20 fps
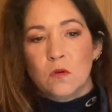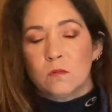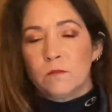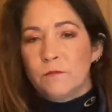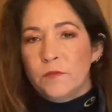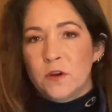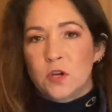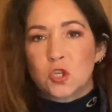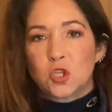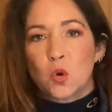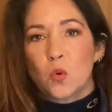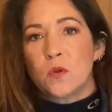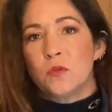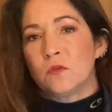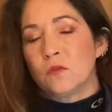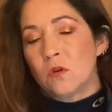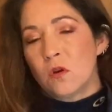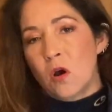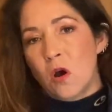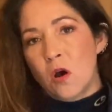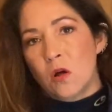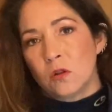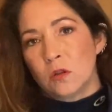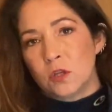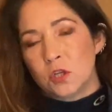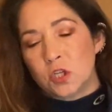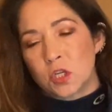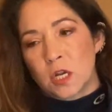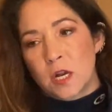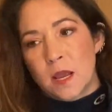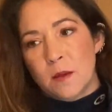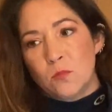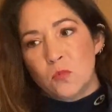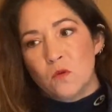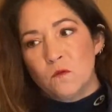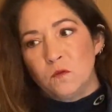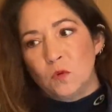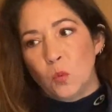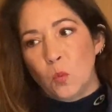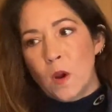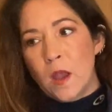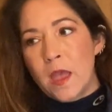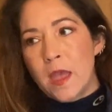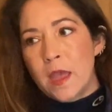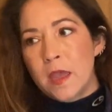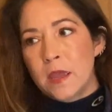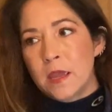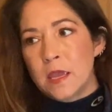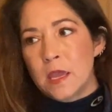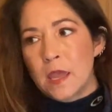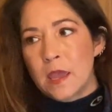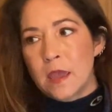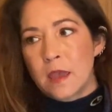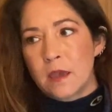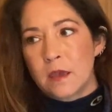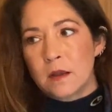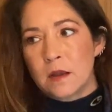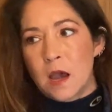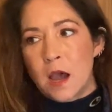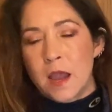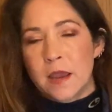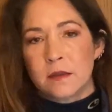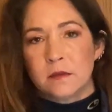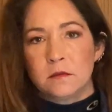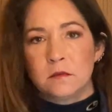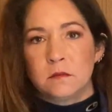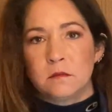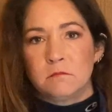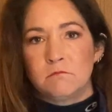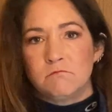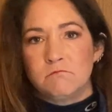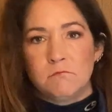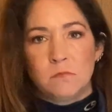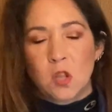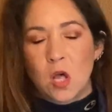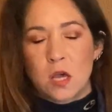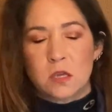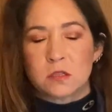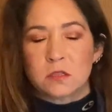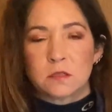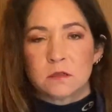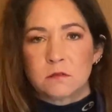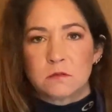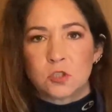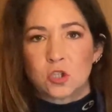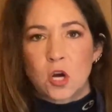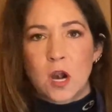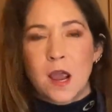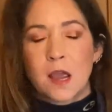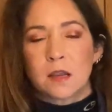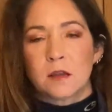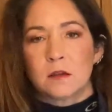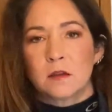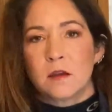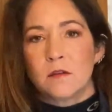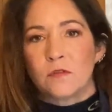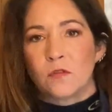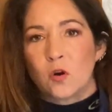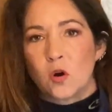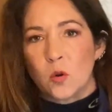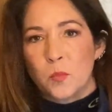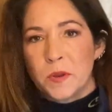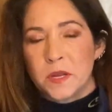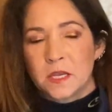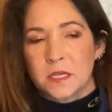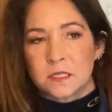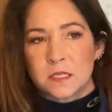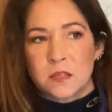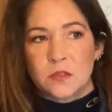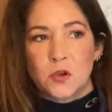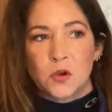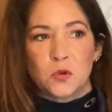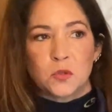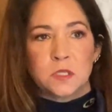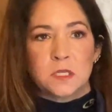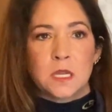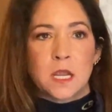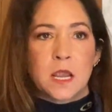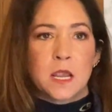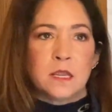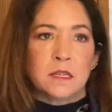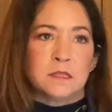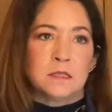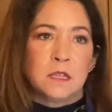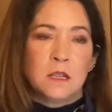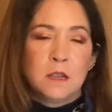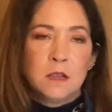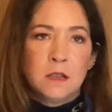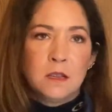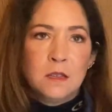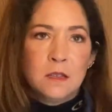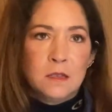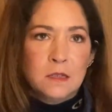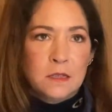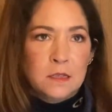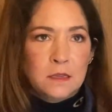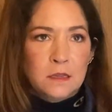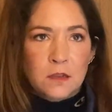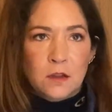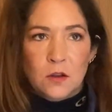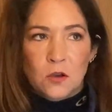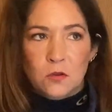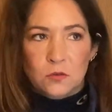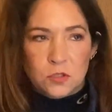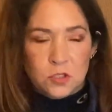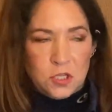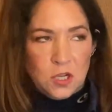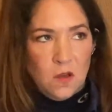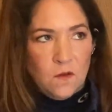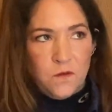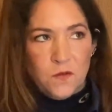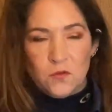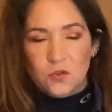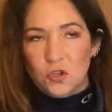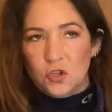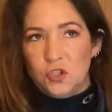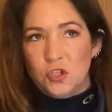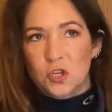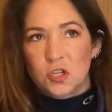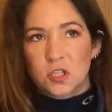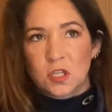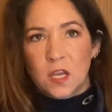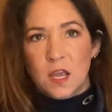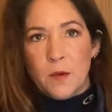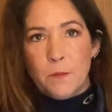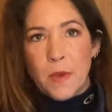finished going through college, and I moved away, and I lost track of her because in those days, you know, cell phones have just come